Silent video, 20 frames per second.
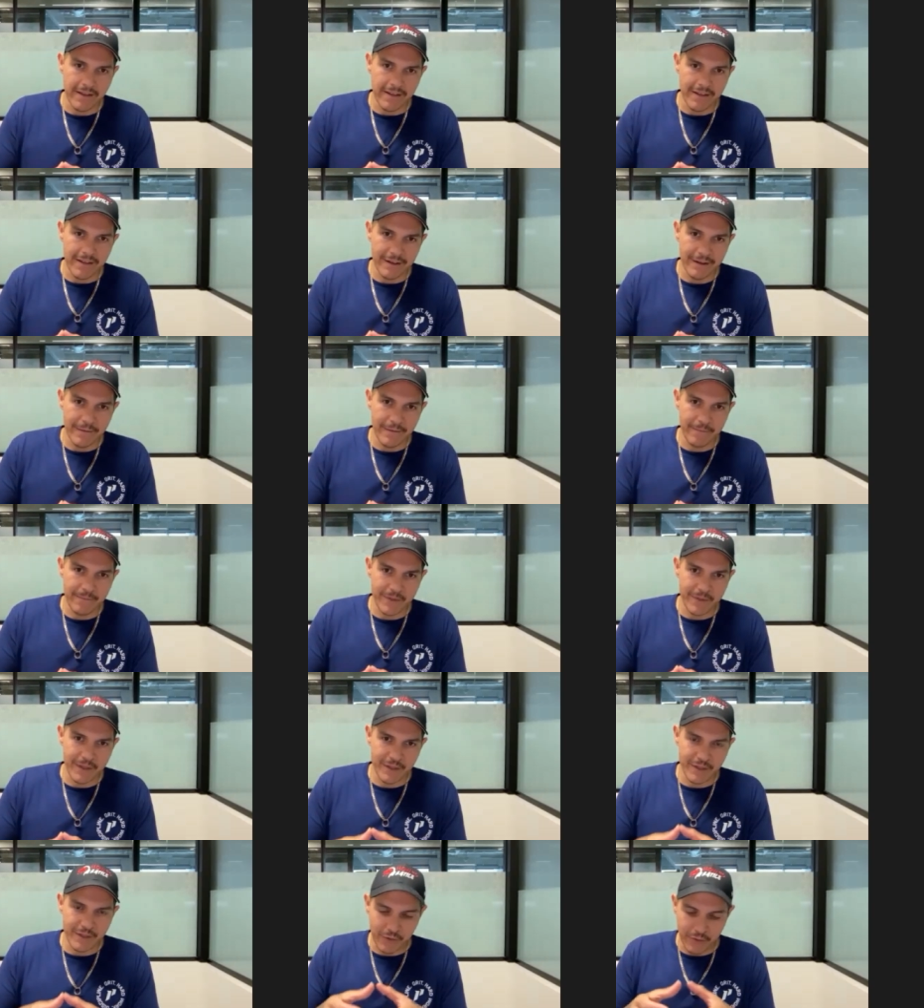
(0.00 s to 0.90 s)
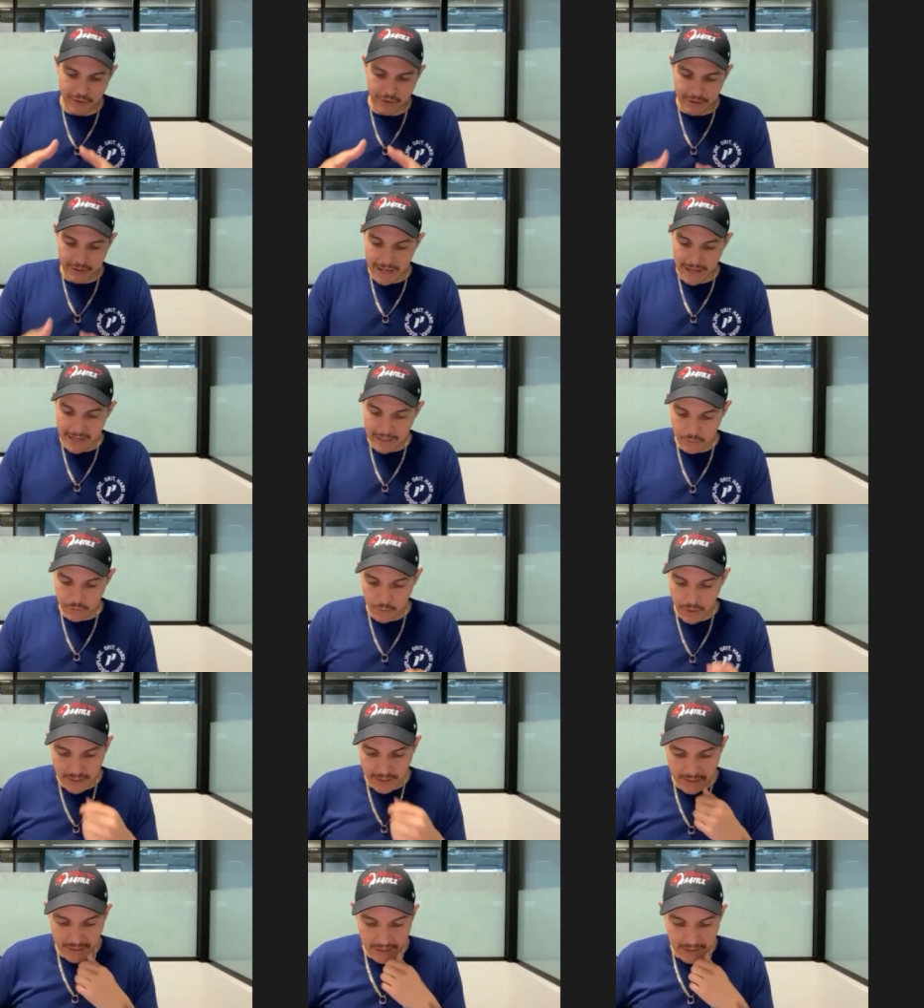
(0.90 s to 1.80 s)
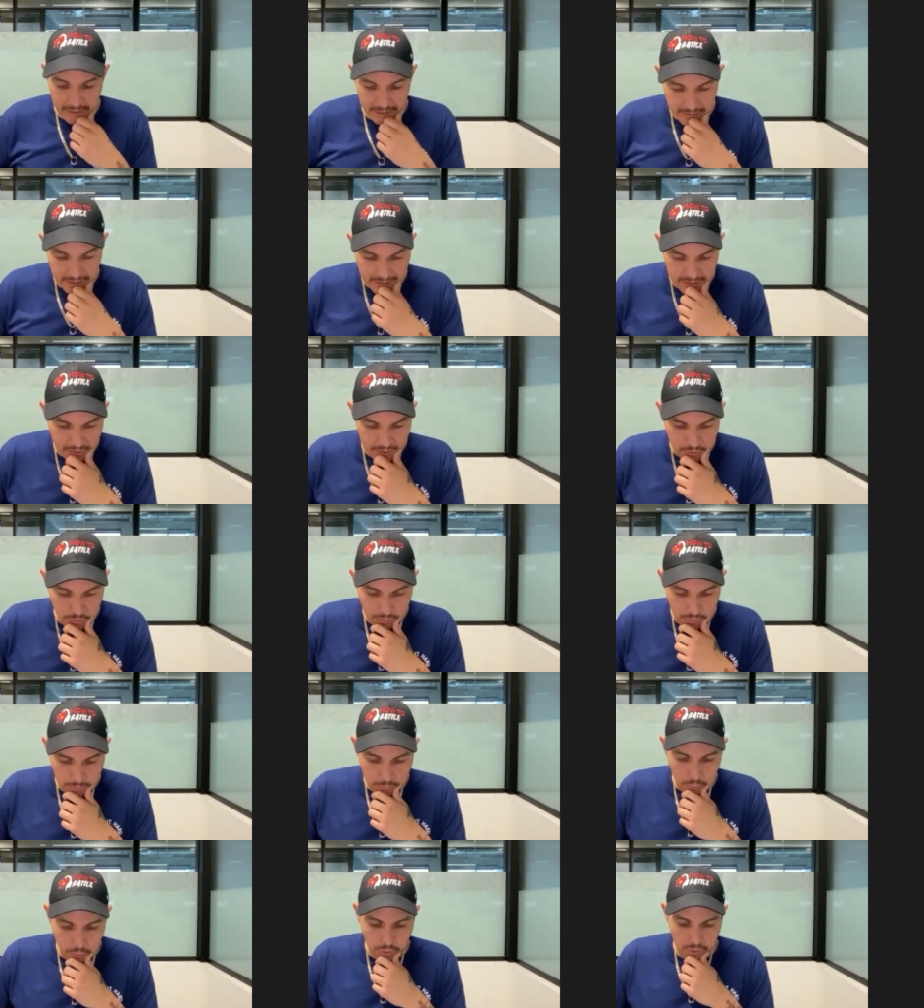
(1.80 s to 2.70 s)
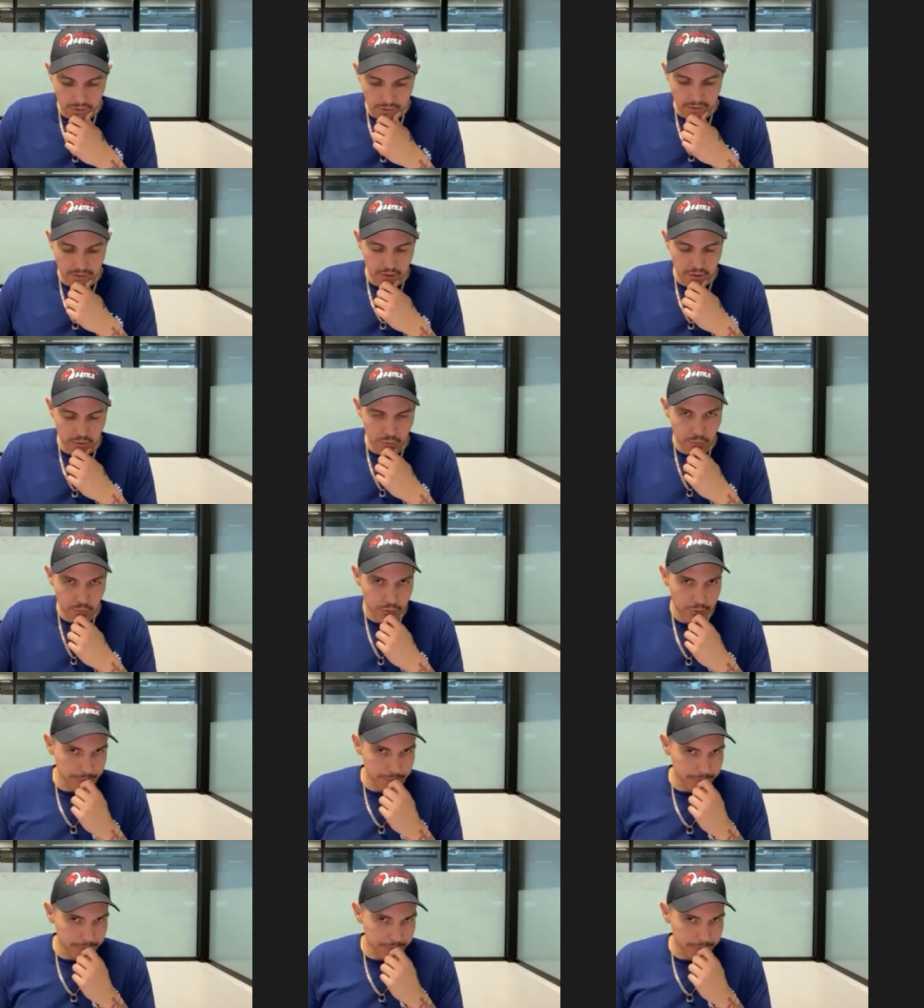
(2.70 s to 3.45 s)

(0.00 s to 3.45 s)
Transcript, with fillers: Um, yeah. And so that's why I think this is so important in this rule.